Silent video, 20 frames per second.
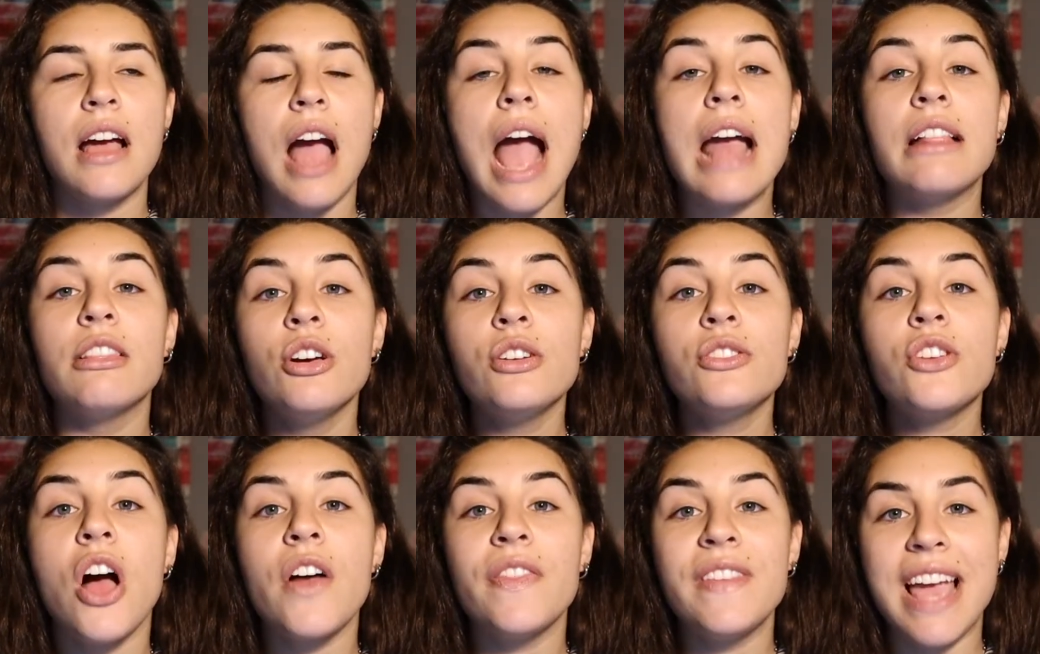I
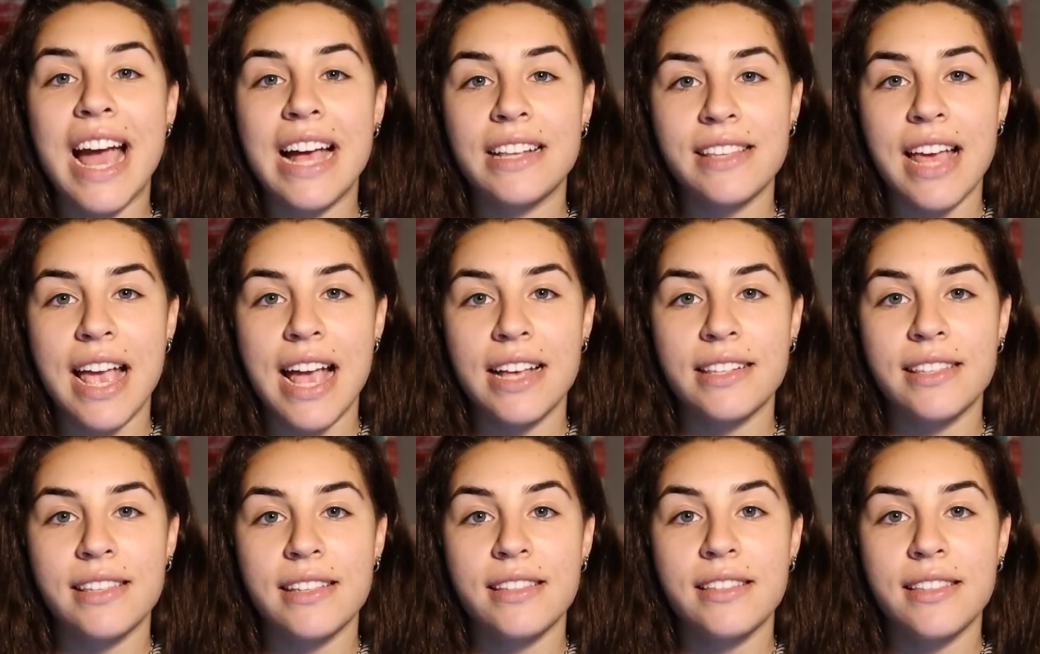looked on the
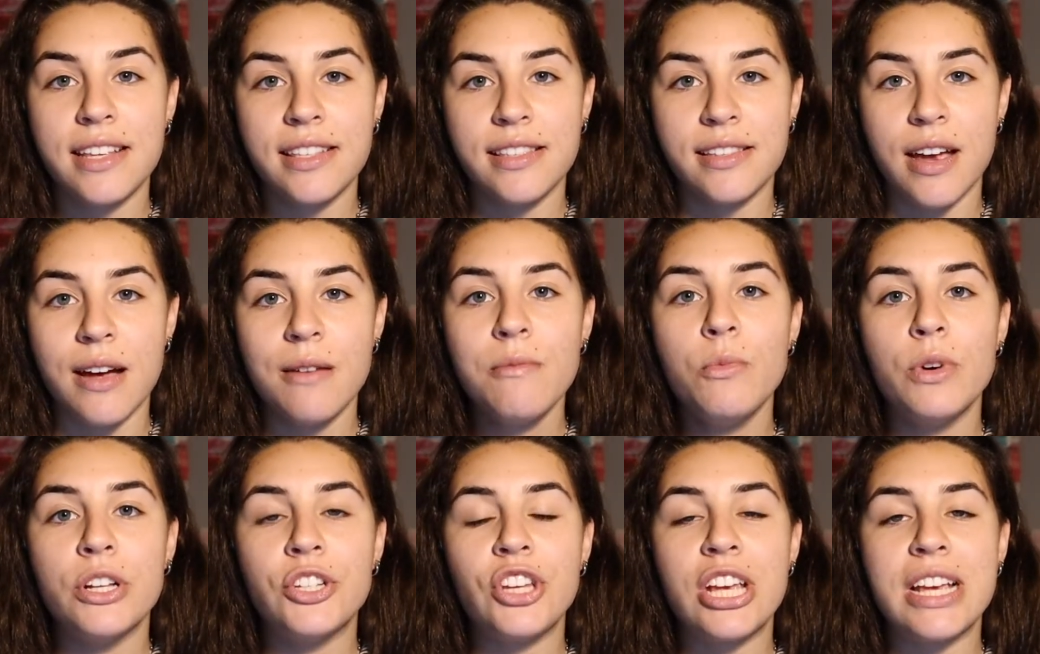SIS system,
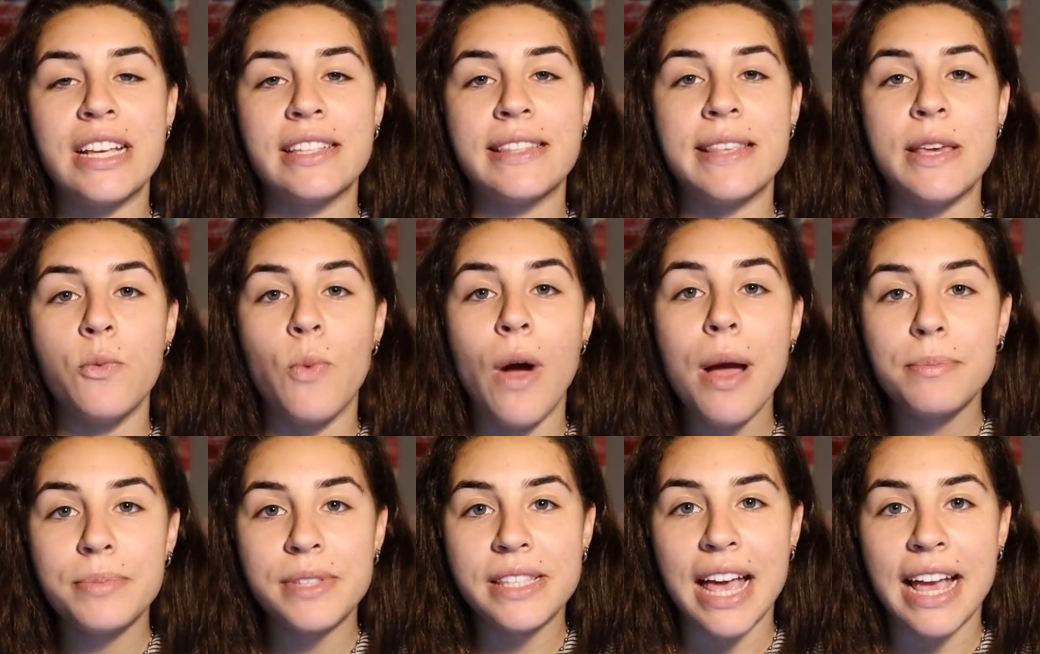which is the
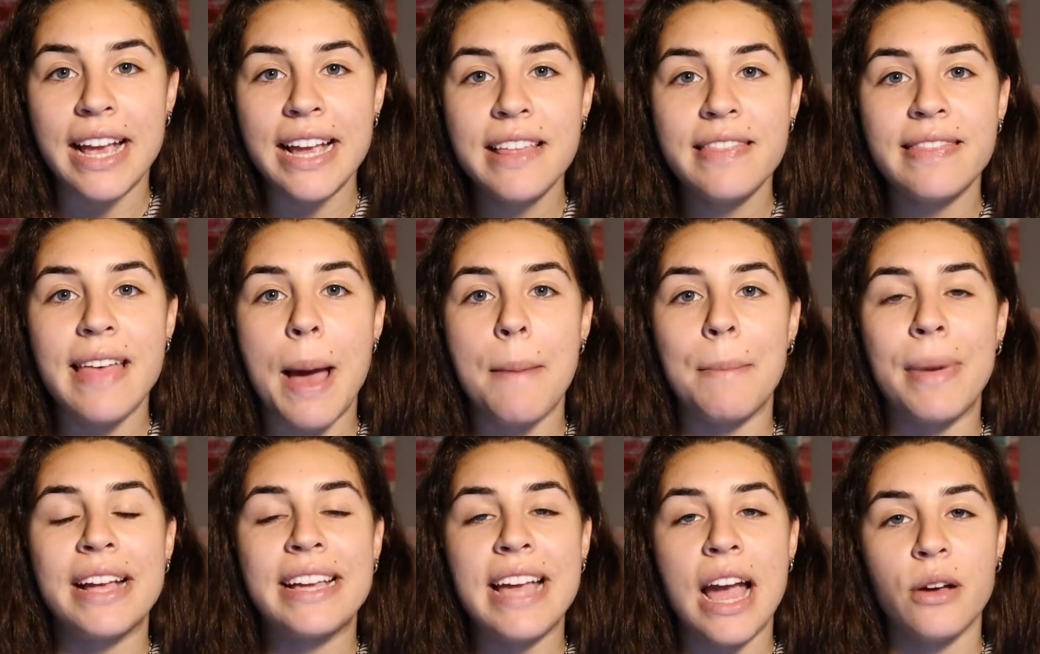website that
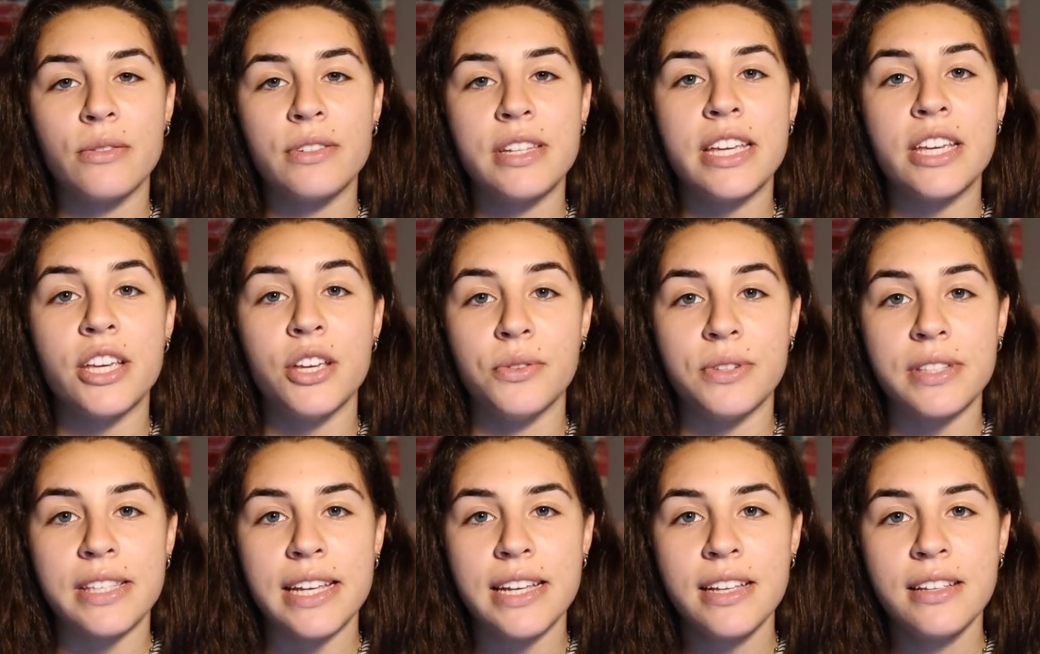my county
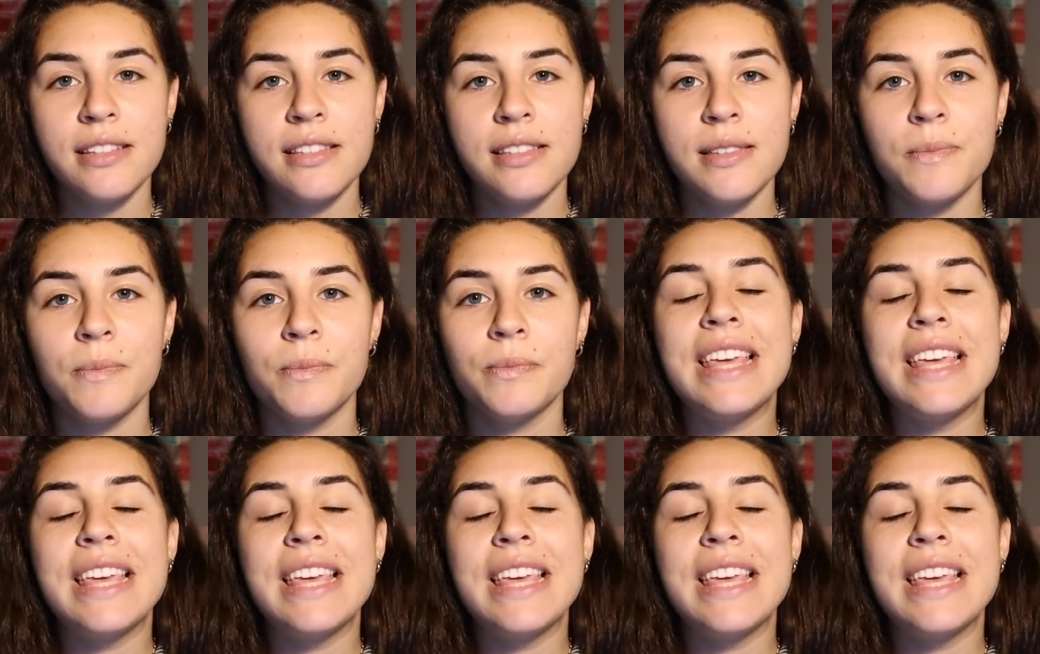uses.